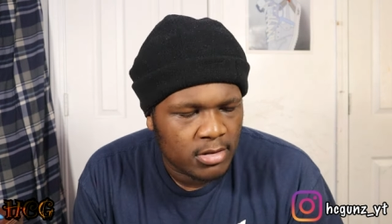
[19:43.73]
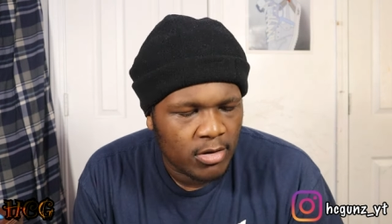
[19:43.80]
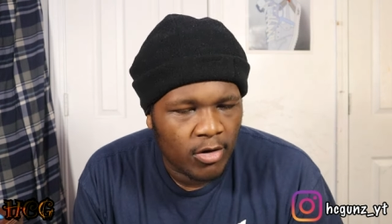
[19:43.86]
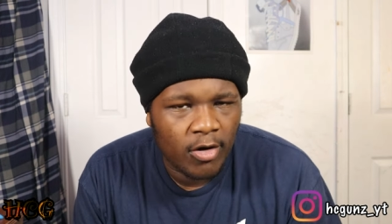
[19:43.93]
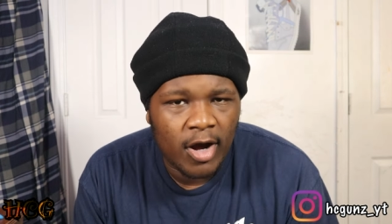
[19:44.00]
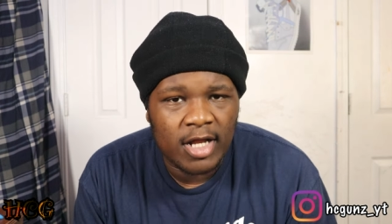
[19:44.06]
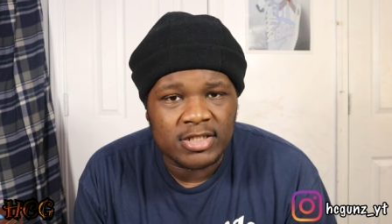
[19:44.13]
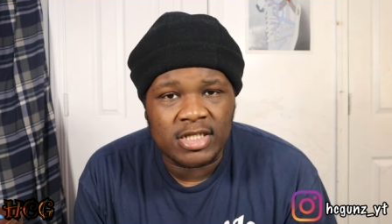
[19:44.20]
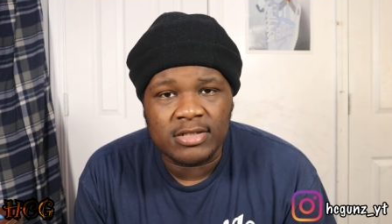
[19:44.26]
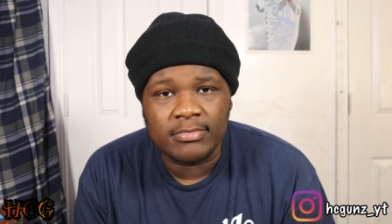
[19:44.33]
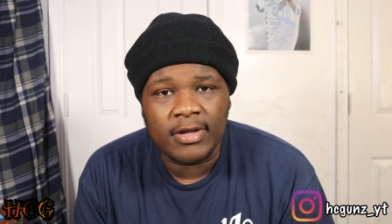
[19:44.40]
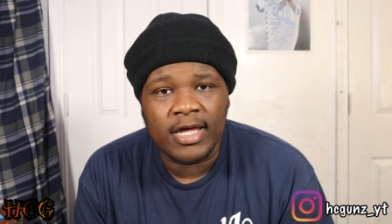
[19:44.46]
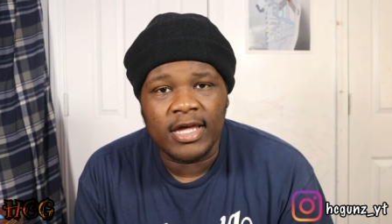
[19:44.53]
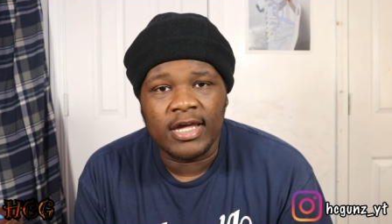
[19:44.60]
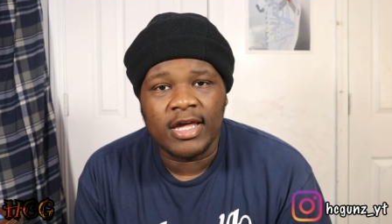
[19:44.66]
Or I just
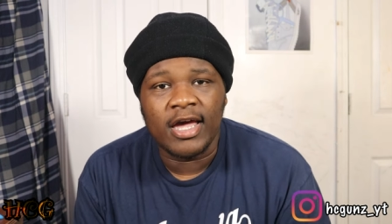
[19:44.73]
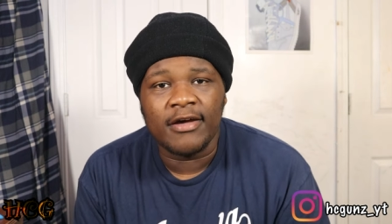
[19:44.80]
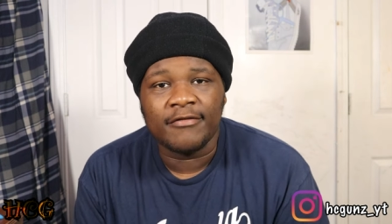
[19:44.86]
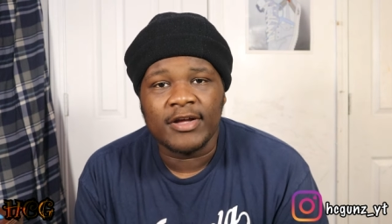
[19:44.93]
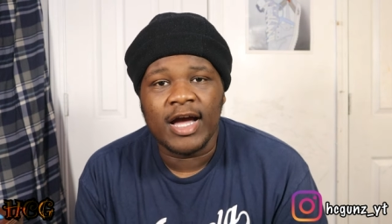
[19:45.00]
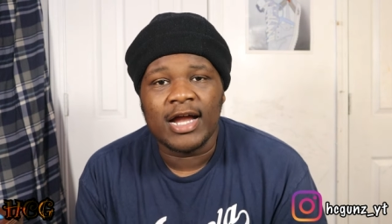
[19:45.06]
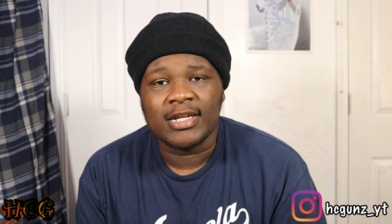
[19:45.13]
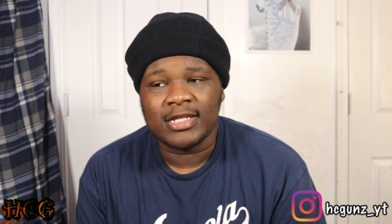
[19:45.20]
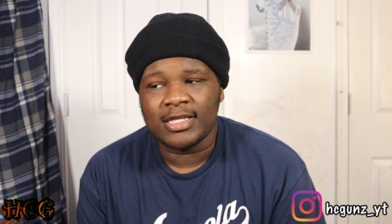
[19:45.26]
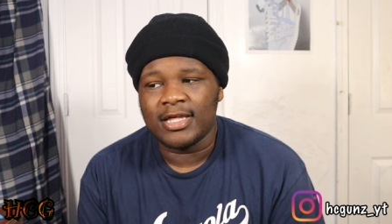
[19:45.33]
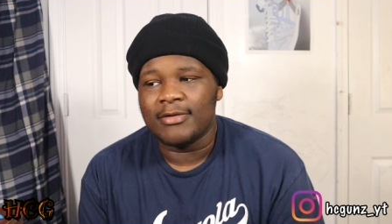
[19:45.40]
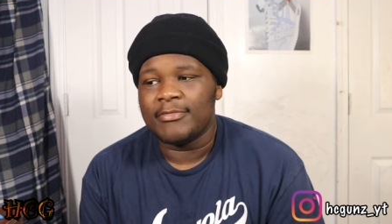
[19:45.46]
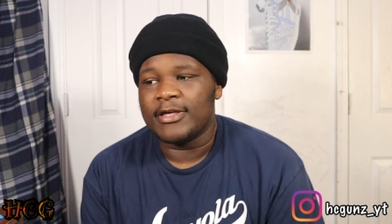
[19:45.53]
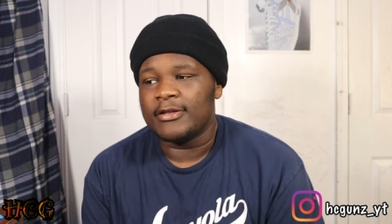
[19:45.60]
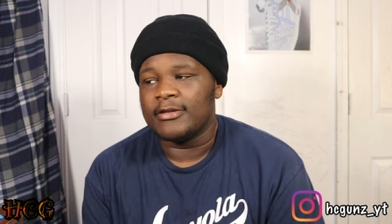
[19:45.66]
may have got a
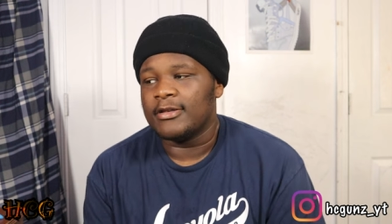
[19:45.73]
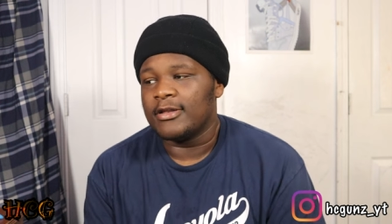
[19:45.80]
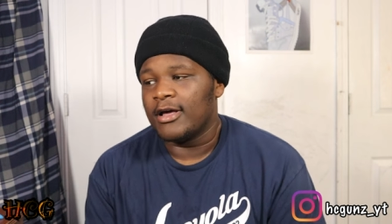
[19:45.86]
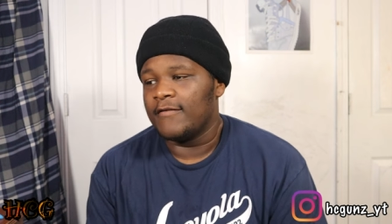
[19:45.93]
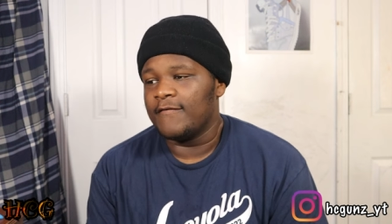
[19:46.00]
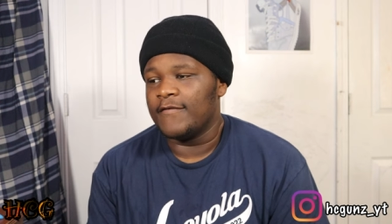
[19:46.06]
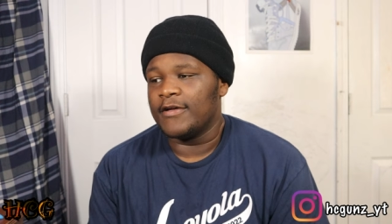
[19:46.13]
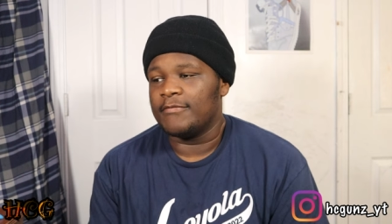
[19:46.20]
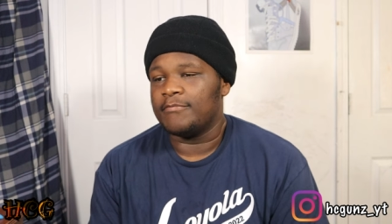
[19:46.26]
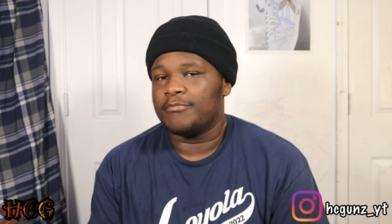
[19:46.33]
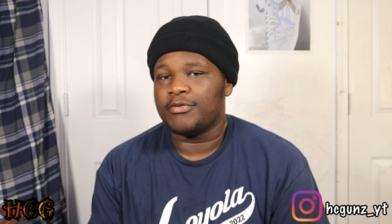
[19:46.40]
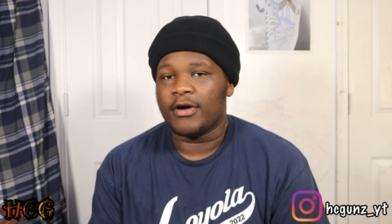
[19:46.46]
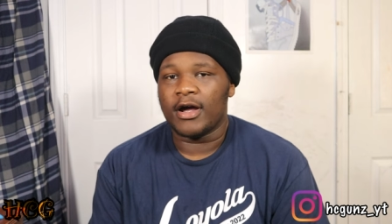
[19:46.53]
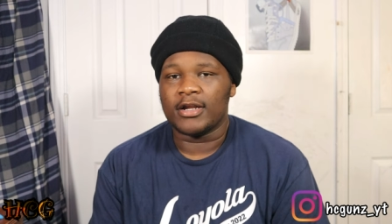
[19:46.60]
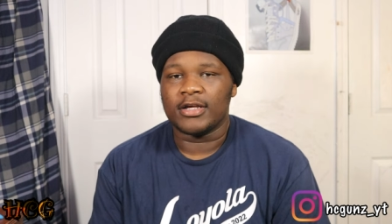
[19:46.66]
lemon of a
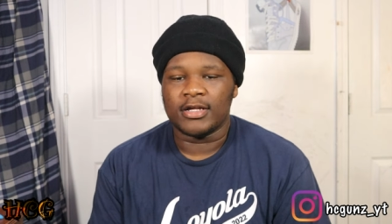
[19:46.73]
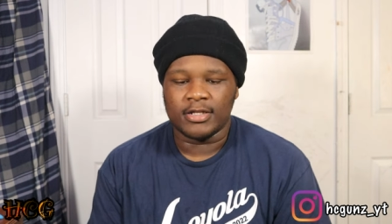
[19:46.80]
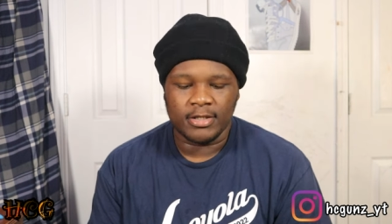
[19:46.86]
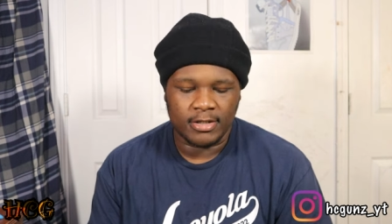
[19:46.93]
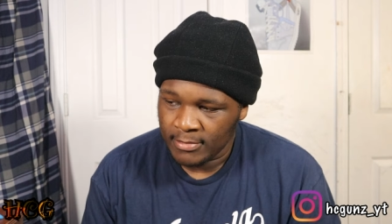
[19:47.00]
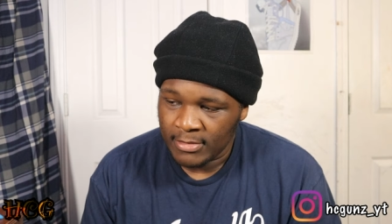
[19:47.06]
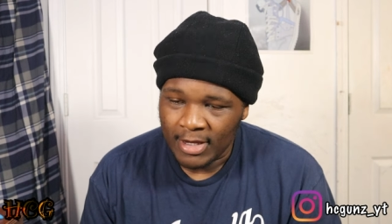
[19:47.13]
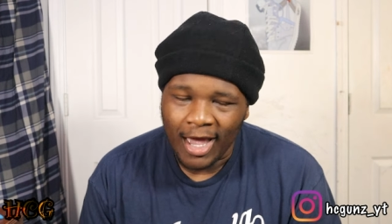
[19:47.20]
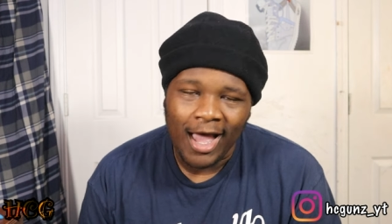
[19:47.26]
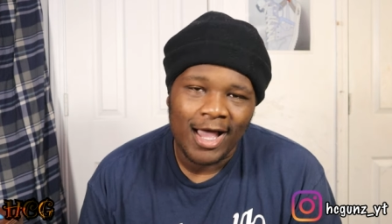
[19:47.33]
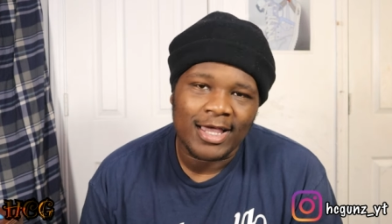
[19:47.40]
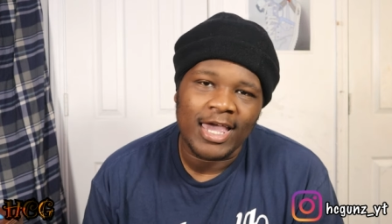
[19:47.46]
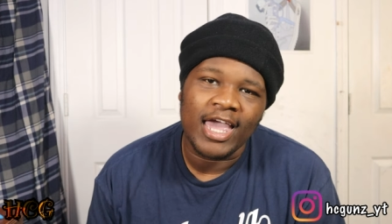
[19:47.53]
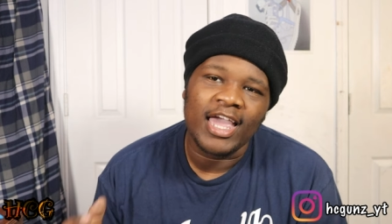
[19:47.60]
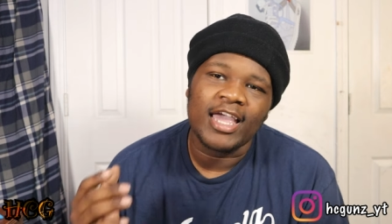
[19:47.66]
product. I
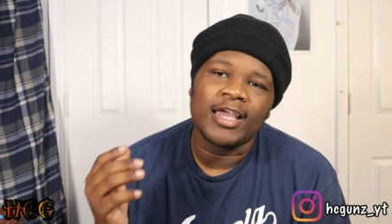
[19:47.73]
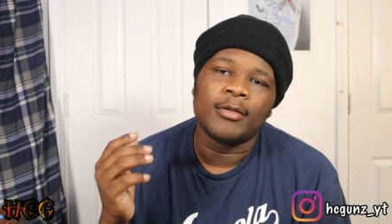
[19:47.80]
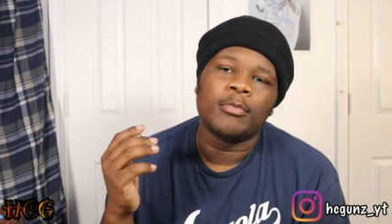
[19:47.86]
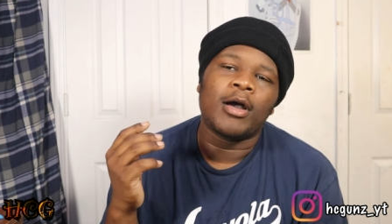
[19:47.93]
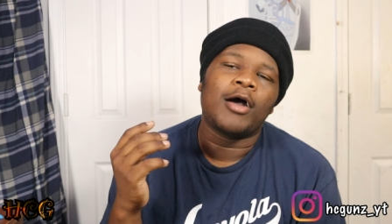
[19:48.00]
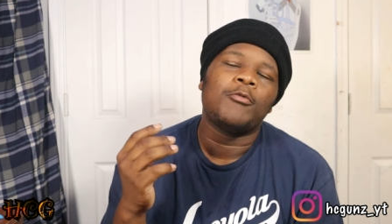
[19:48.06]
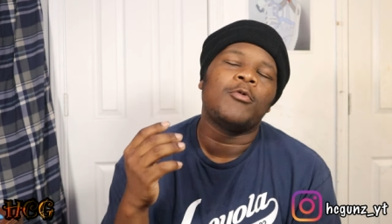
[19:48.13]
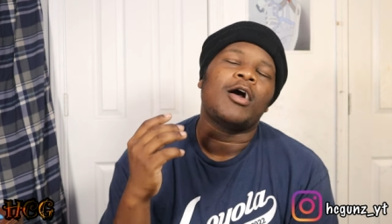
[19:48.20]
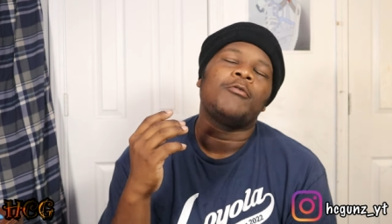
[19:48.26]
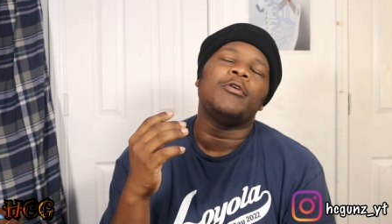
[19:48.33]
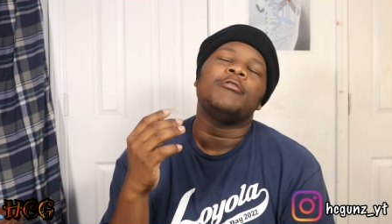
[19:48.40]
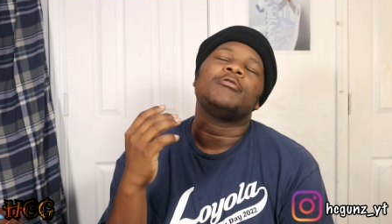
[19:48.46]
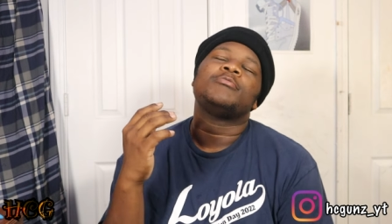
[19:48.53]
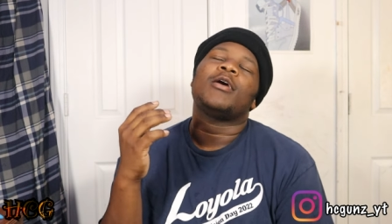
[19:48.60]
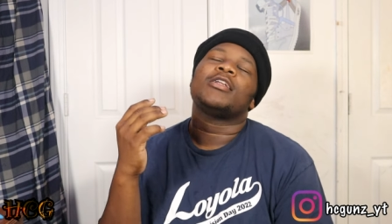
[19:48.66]
came, I, I, we
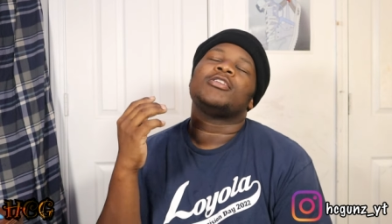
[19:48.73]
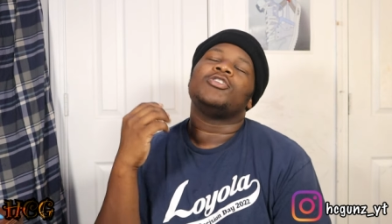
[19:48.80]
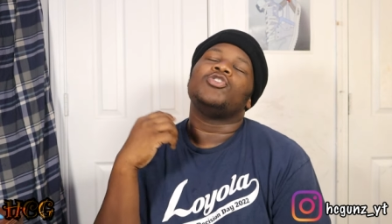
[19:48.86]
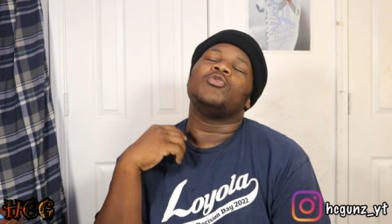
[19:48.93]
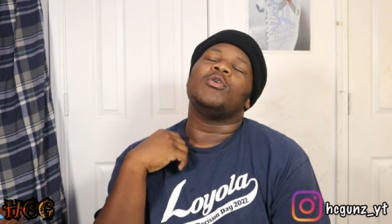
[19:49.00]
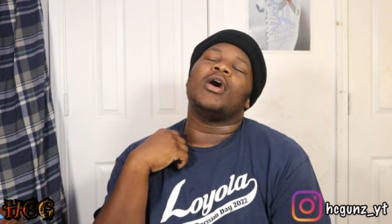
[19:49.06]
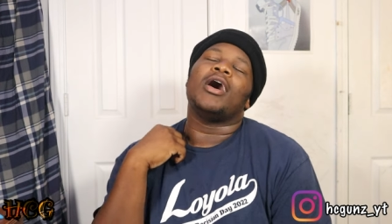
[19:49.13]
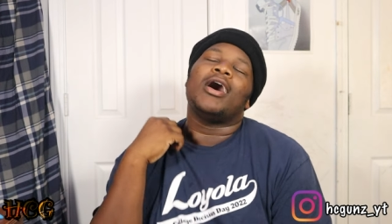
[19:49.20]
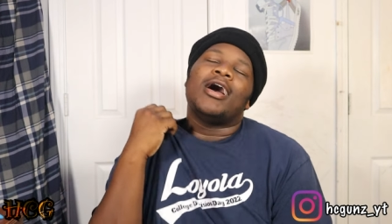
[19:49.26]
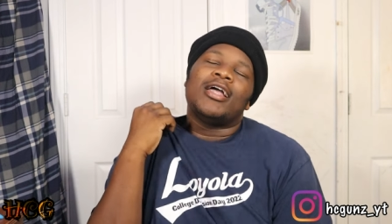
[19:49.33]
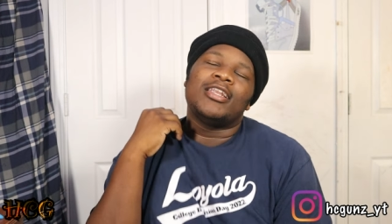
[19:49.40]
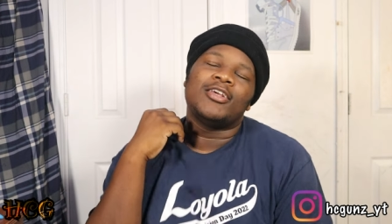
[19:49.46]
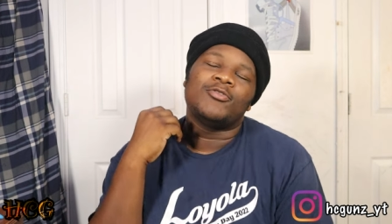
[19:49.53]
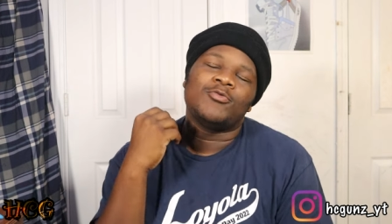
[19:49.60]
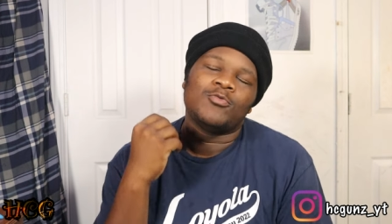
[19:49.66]
was about to do a
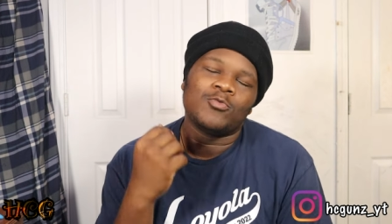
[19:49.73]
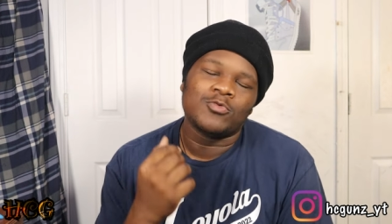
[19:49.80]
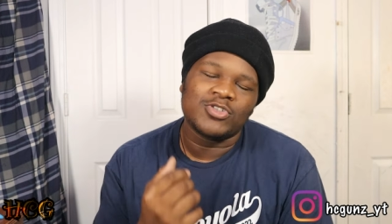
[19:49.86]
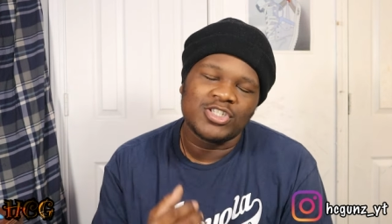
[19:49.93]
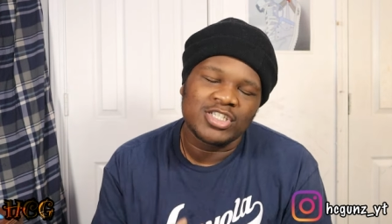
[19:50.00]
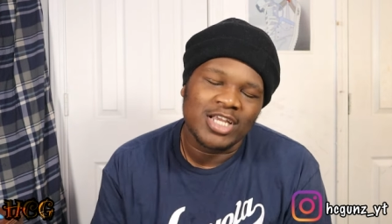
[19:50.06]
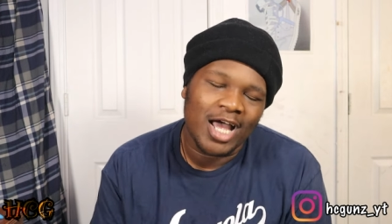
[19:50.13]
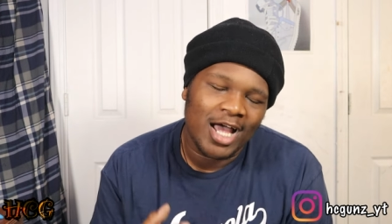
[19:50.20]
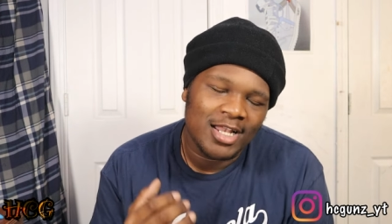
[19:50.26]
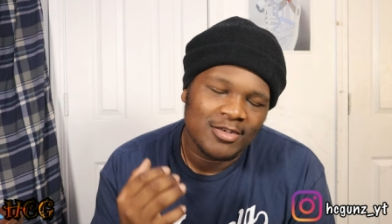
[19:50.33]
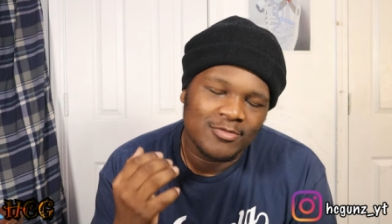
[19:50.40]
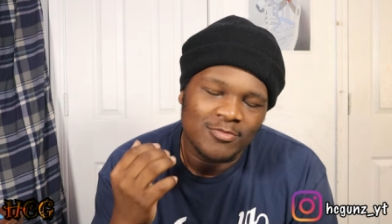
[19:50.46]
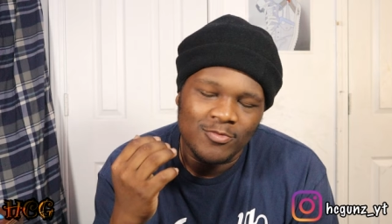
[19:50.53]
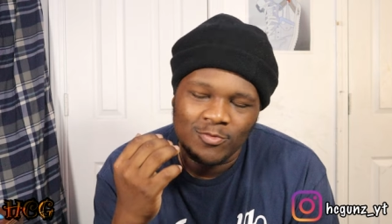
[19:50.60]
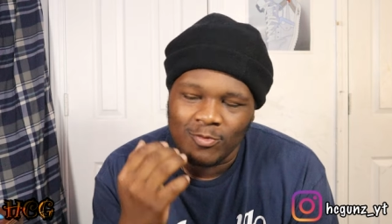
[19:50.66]
100 shot
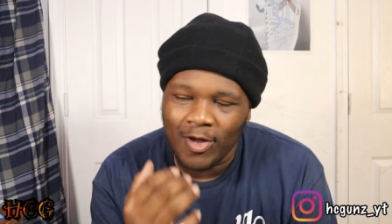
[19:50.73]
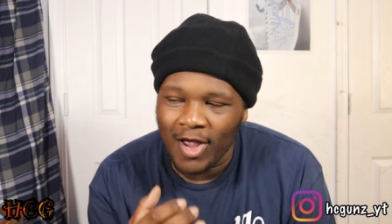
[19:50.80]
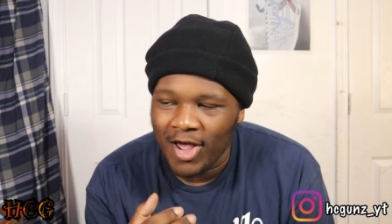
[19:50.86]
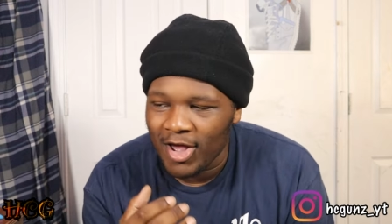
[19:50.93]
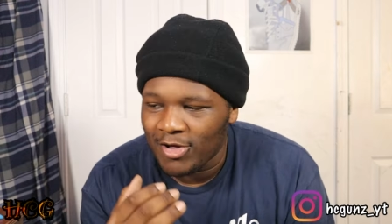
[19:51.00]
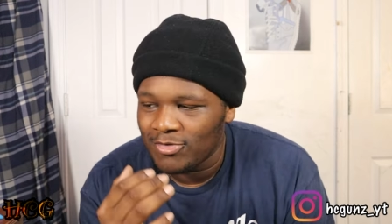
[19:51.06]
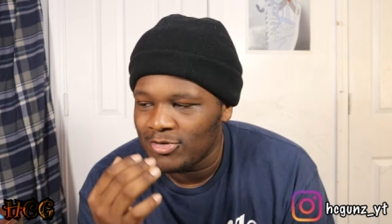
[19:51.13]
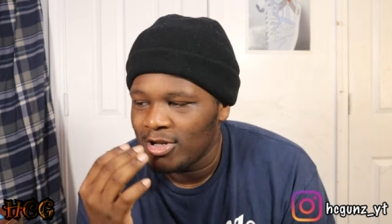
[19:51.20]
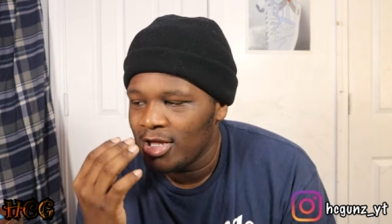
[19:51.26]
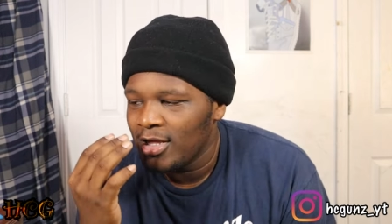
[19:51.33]
round